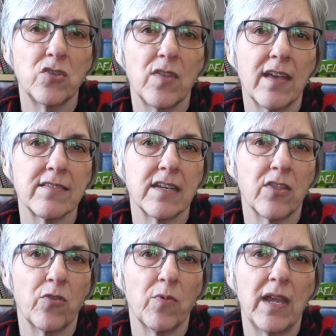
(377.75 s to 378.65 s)

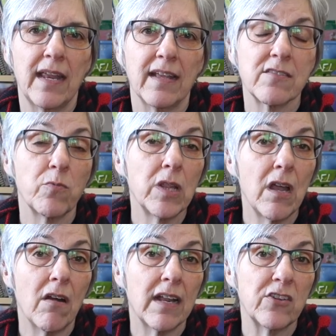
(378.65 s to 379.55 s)
2003, and it's a
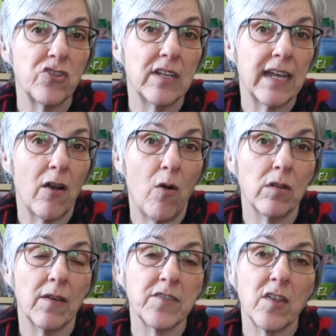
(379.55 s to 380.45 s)
really hard issue to get a hold of.